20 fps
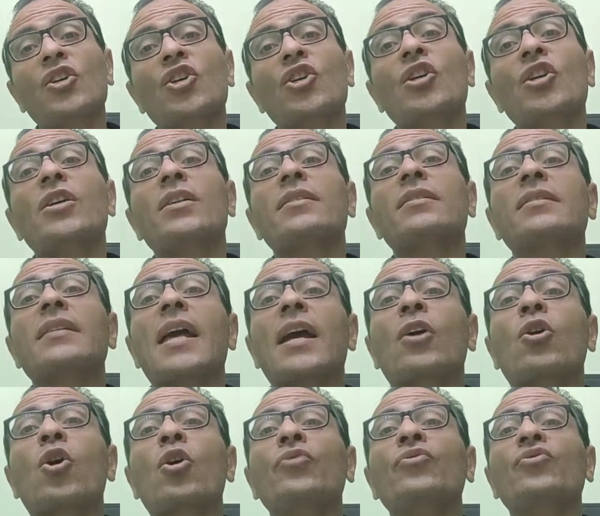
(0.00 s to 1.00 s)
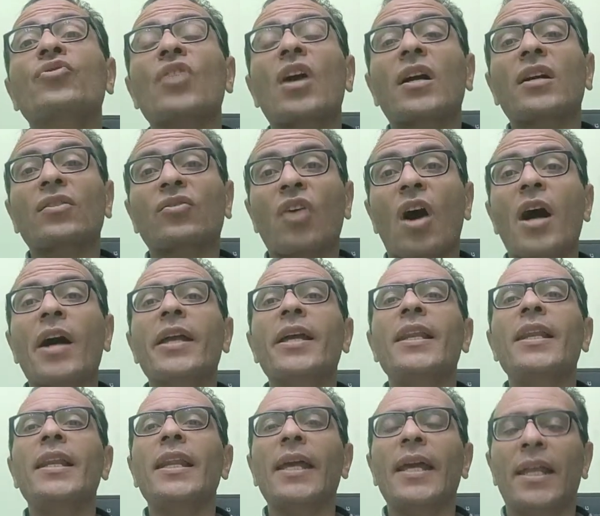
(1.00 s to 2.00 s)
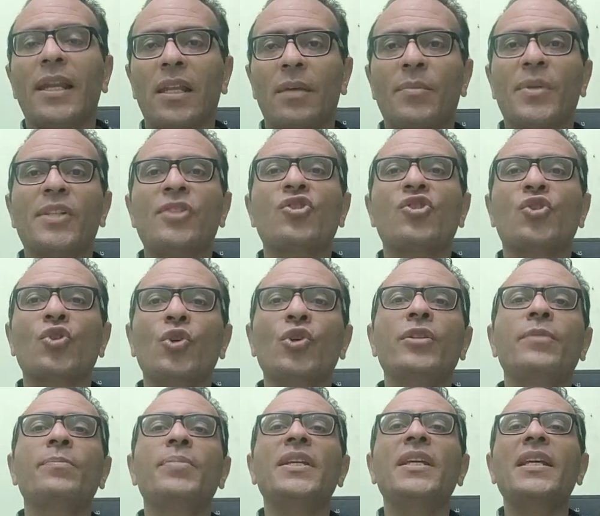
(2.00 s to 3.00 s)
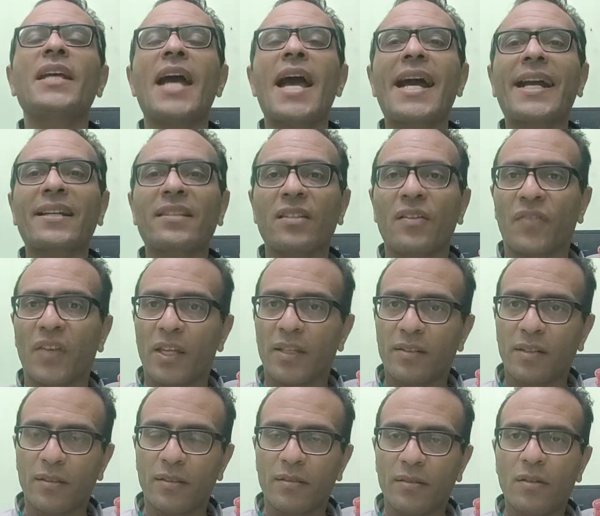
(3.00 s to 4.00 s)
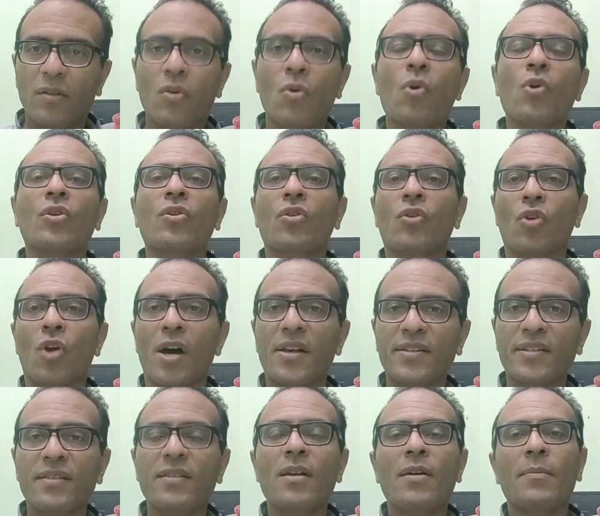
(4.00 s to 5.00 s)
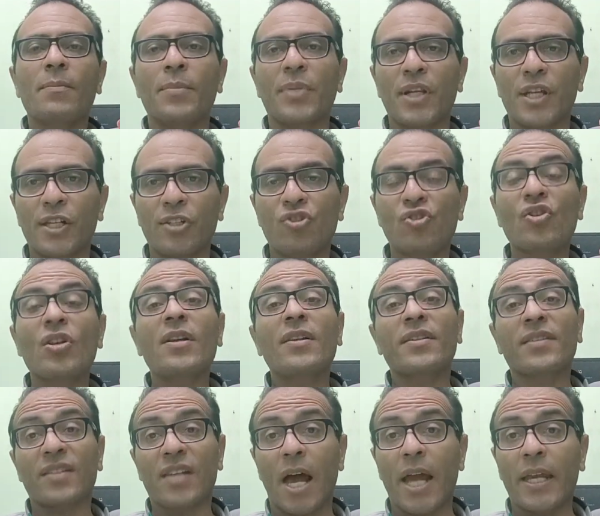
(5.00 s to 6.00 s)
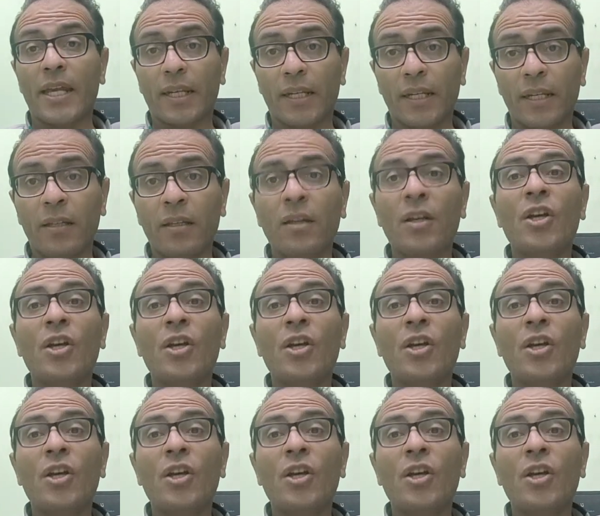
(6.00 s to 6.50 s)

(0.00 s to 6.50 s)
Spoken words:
the contractile element should be activated or cross bridge cycling.